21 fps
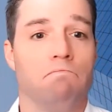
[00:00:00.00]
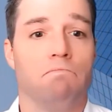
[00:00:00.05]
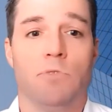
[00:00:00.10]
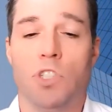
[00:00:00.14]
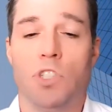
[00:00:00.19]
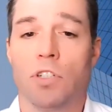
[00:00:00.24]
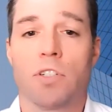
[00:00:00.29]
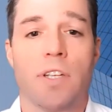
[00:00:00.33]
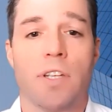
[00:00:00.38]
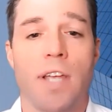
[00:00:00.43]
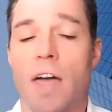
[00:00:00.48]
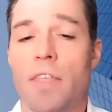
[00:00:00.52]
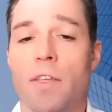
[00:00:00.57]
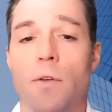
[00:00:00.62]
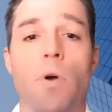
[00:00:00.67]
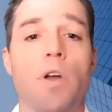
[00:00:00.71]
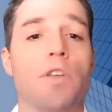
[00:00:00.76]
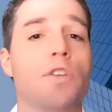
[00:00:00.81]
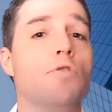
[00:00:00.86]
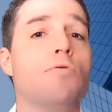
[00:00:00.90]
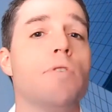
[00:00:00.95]
Just gather
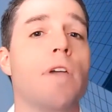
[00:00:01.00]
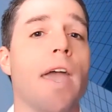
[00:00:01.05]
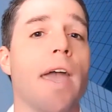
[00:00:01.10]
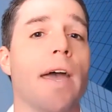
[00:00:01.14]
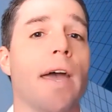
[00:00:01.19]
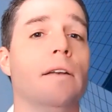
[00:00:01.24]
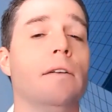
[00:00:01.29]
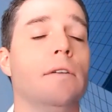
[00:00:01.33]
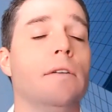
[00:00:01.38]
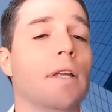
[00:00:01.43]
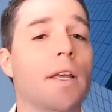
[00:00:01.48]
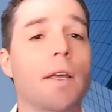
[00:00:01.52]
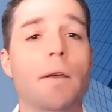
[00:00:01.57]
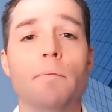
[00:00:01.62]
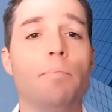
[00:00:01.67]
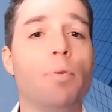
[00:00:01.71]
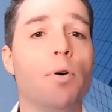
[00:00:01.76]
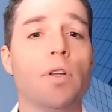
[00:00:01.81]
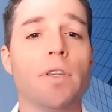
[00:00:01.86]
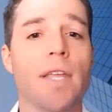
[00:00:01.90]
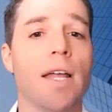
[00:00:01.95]
what you can,
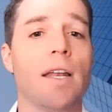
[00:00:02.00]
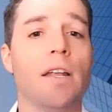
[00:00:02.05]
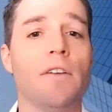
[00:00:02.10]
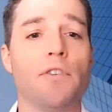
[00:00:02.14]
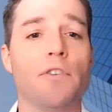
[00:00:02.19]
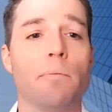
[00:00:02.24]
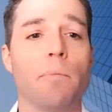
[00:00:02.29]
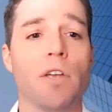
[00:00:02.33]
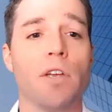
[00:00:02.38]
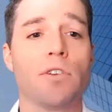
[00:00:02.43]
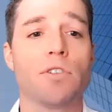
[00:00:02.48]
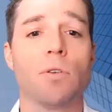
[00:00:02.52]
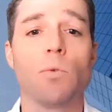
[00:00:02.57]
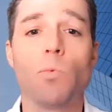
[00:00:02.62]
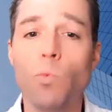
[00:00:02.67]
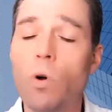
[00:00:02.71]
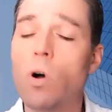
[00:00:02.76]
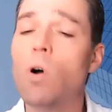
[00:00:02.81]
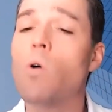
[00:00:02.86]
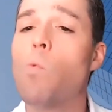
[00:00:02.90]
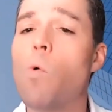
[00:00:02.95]
input that information.
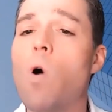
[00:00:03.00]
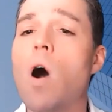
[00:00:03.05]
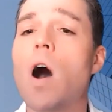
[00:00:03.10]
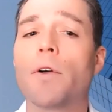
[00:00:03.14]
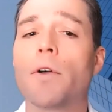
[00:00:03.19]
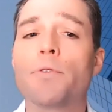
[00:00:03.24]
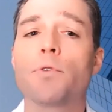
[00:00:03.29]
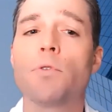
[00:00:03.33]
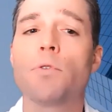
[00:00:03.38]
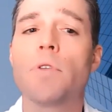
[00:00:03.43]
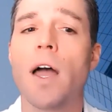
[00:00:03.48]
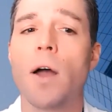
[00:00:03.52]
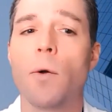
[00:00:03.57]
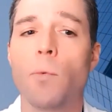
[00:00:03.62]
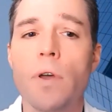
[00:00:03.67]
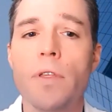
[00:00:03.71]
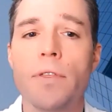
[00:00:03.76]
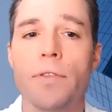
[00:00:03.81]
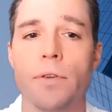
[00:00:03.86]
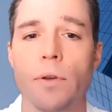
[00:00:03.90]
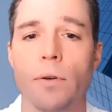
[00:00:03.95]
We'll walk through that
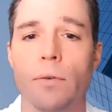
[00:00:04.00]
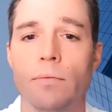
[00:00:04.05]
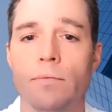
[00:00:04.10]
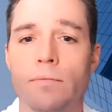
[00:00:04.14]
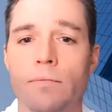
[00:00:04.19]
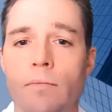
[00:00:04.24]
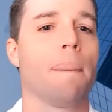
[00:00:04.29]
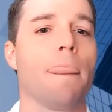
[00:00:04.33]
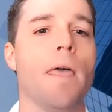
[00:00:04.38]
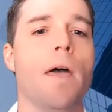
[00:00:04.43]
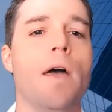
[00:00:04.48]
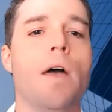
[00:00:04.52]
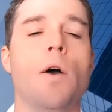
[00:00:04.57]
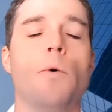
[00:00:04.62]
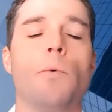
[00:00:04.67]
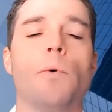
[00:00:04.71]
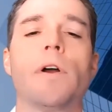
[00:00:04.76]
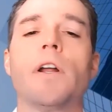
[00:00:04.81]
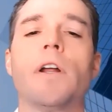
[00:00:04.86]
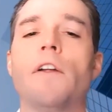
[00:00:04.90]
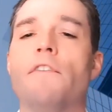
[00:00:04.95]
with you.
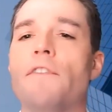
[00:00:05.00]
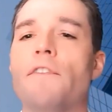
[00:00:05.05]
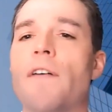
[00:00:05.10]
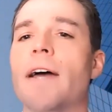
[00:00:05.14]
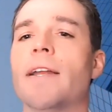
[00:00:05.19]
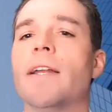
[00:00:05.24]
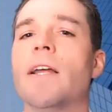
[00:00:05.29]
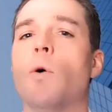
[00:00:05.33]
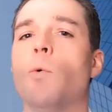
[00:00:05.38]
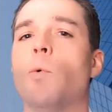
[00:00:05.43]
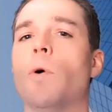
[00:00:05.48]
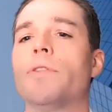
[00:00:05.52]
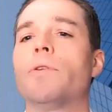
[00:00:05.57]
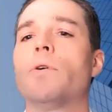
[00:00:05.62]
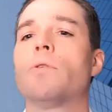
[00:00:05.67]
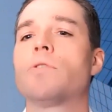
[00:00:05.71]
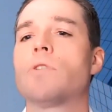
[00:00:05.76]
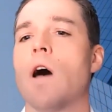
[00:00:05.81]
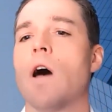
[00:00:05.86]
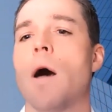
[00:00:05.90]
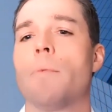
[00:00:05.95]
We're going to find out what
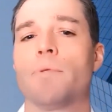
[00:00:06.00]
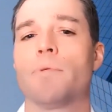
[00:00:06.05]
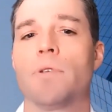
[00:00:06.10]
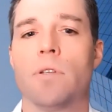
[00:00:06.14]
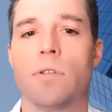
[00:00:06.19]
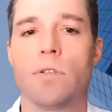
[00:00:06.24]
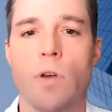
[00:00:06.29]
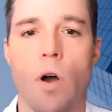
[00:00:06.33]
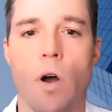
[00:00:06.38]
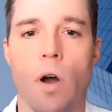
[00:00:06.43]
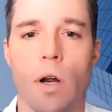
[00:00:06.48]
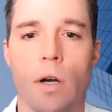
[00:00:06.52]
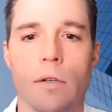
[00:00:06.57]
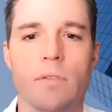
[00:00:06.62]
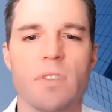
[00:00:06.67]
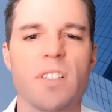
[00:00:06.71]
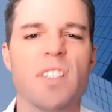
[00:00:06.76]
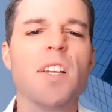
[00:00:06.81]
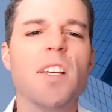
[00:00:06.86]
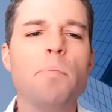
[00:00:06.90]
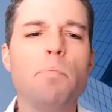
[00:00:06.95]
those options are.
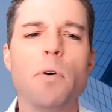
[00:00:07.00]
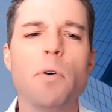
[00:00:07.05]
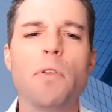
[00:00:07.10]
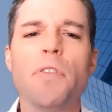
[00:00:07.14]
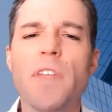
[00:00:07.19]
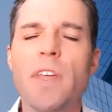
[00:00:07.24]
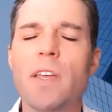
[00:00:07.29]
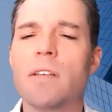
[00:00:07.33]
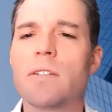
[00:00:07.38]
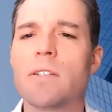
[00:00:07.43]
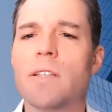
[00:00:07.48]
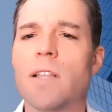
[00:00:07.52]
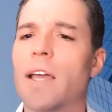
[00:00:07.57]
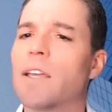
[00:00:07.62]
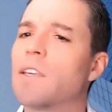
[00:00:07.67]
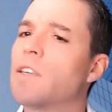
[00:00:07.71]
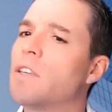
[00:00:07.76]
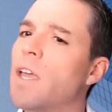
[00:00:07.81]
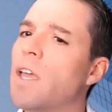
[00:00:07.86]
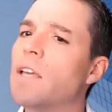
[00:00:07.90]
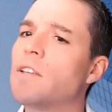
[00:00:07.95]
Simple things
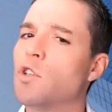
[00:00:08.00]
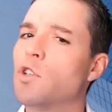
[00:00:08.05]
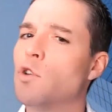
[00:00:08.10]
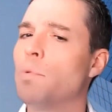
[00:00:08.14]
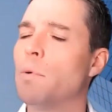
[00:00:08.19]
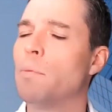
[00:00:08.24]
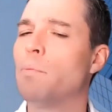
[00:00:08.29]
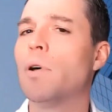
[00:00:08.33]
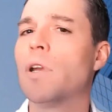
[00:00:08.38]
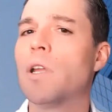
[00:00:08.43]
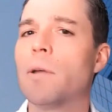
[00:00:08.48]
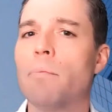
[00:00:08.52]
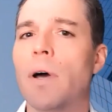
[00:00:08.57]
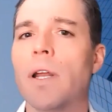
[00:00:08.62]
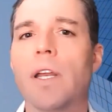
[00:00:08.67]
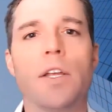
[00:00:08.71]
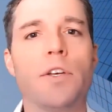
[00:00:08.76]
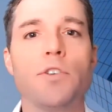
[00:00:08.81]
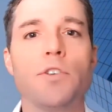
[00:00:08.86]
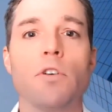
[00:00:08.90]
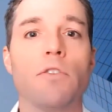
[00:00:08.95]
like, yes, you've been putting
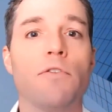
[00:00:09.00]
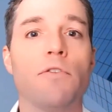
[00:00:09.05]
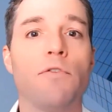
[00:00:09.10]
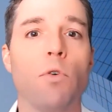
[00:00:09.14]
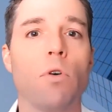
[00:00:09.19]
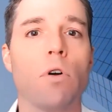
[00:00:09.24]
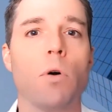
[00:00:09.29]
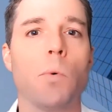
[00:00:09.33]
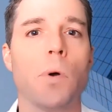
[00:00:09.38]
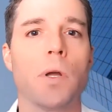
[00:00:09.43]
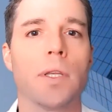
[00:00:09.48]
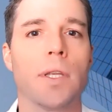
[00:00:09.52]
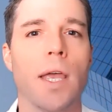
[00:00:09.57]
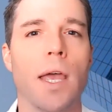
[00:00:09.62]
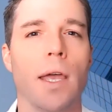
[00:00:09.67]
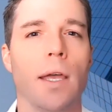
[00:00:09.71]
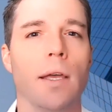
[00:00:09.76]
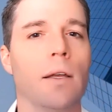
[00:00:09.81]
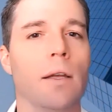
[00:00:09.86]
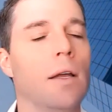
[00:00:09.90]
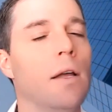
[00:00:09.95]
money into your
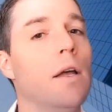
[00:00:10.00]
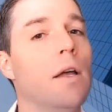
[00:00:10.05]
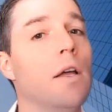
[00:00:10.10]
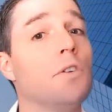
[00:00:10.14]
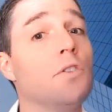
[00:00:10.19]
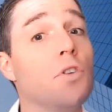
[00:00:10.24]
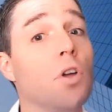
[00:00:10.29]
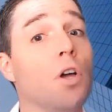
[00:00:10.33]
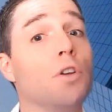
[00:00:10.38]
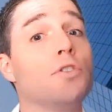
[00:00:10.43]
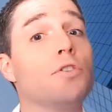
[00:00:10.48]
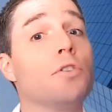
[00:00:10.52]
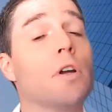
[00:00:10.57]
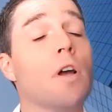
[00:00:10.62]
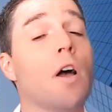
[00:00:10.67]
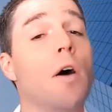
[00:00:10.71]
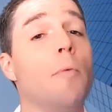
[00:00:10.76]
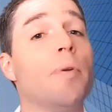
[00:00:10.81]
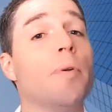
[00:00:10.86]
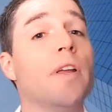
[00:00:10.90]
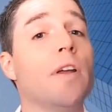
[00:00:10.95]
401k. Does your
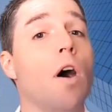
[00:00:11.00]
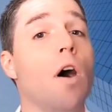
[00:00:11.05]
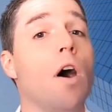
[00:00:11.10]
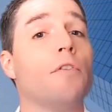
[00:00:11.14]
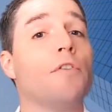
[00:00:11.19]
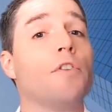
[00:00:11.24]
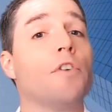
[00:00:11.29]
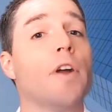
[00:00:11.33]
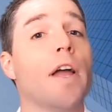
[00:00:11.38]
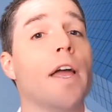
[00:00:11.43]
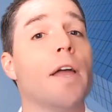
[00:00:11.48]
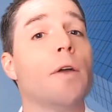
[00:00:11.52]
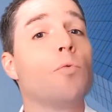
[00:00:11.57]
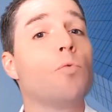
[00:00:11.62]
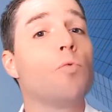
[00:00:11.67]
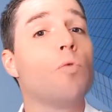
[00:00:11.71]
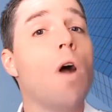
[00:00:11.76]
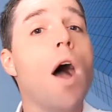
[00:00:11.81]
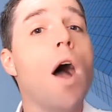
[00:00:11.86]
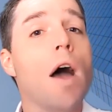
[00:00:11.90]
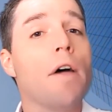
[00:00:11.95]
company offer a
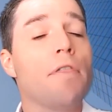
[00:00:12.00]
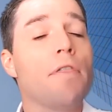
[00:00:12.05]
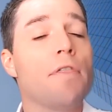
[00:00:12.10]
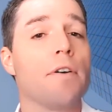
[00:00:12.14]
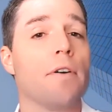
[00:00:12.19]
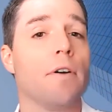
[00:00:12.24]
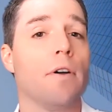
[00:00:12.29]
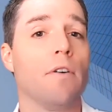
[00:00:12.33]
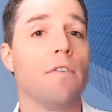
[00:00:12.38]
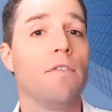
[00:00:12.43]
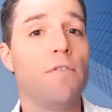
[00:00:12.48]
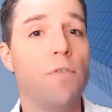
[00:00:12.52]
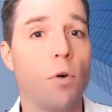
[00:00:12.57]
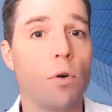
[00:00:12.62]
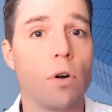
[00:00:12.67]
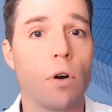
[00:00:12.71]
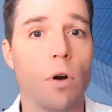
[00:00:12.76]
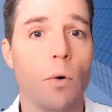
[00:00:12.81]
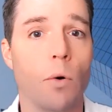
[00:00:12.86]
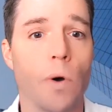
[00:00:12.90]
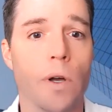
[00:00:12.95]
Roth
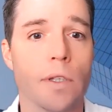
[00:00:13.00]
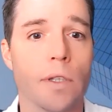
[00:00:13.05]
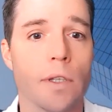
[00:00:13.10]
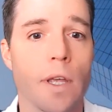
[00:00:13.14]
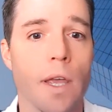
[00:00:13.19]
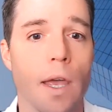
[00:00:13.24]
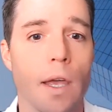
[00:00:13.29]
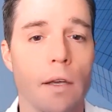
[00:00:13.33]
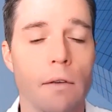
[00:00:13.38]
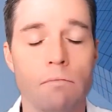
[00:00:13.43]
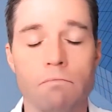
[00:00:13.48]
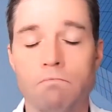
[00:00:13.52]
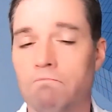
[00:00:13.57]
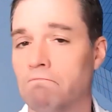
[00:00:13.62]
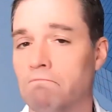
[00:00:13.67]
401k?